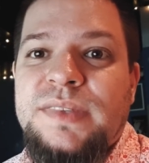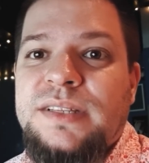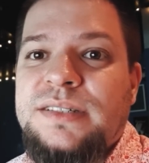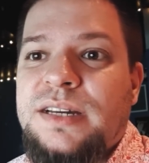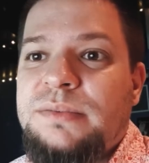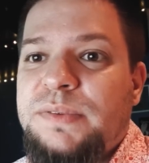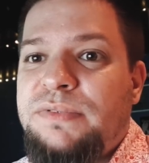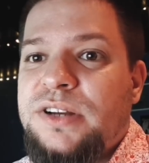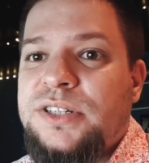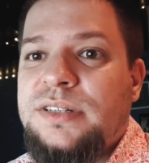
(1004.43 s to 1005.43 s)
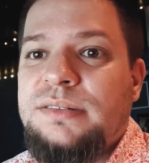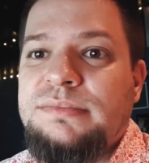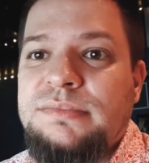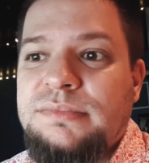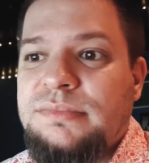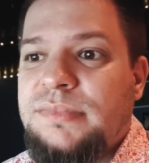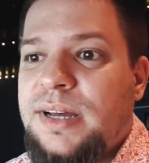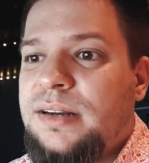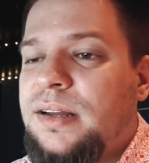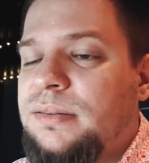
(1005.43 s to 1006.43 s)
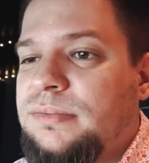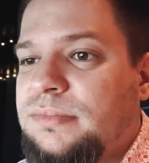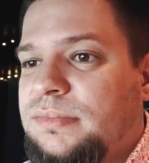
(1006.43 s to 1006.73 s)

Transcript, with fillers: it's kind of refreshing, I don't know.